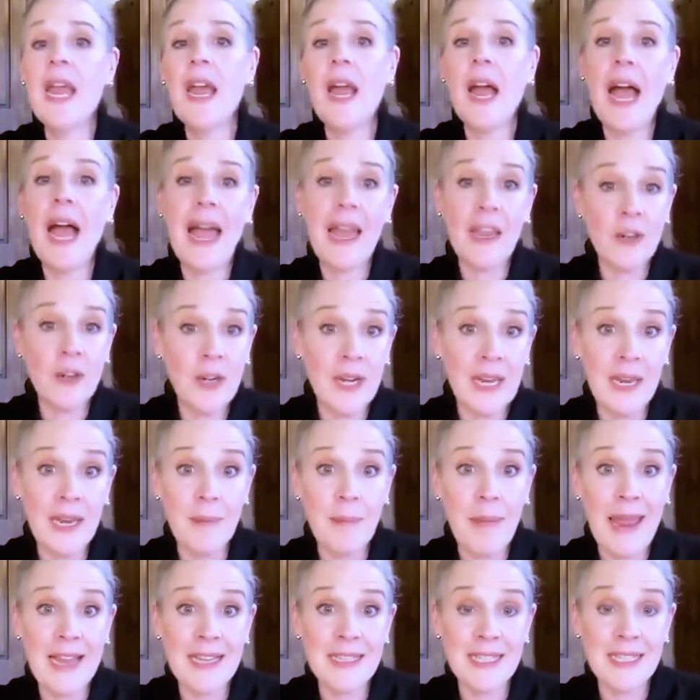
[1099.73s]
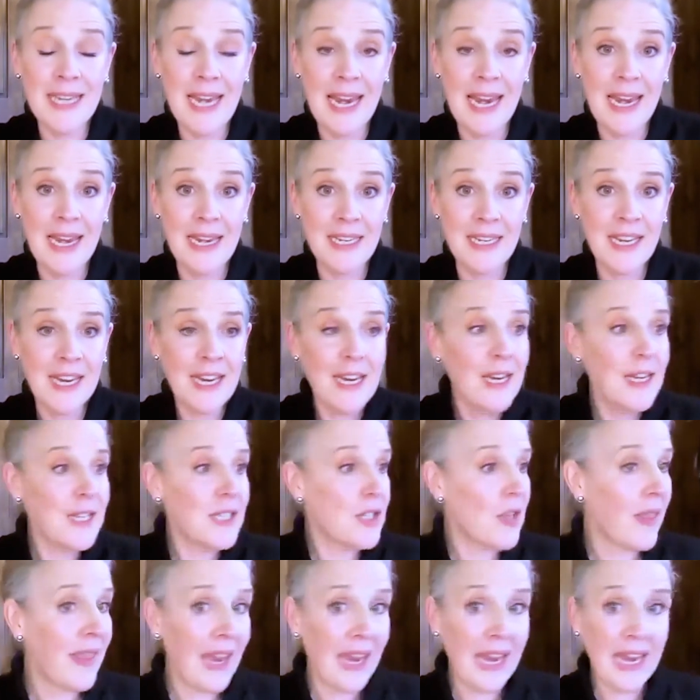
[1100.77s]
I don't eat past eight. So
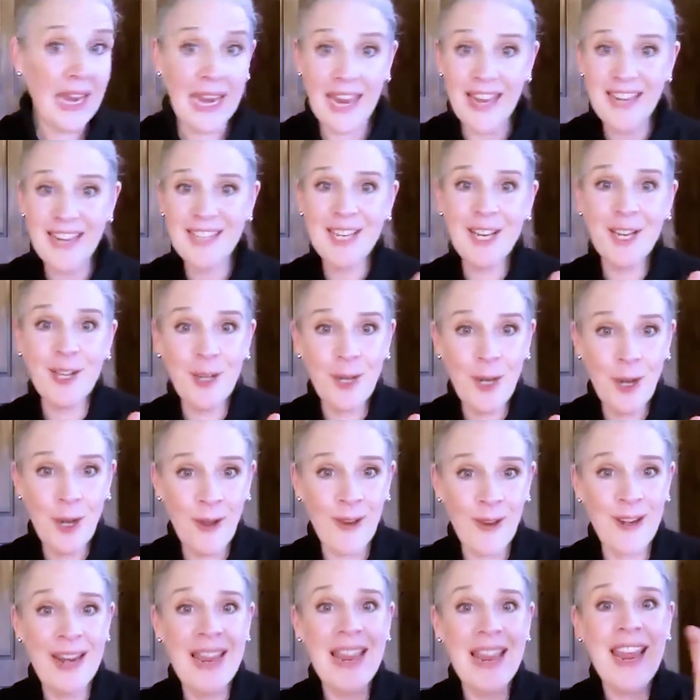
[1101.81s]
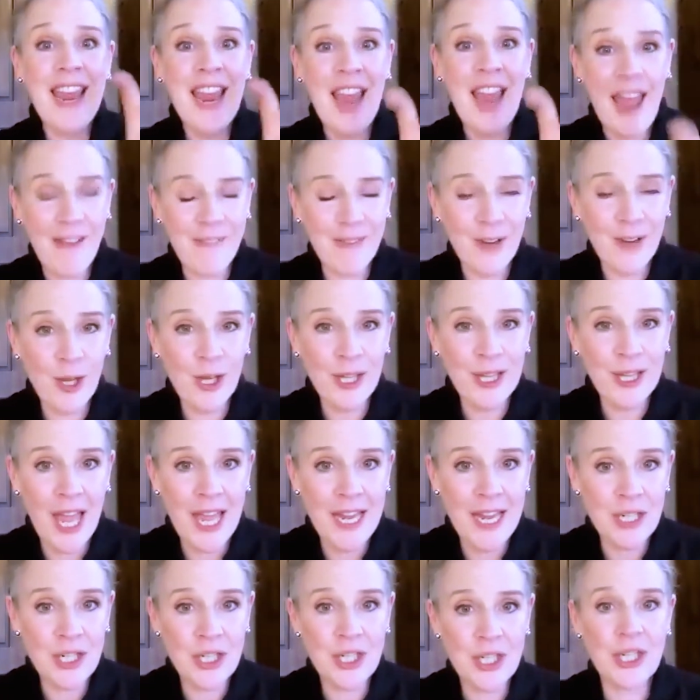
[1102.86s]
they get till noon, have a good
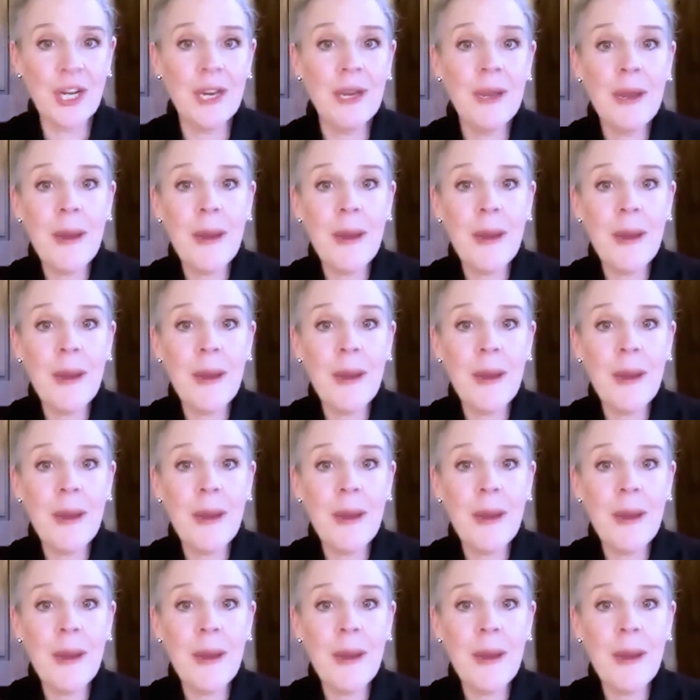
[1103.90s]
lunch,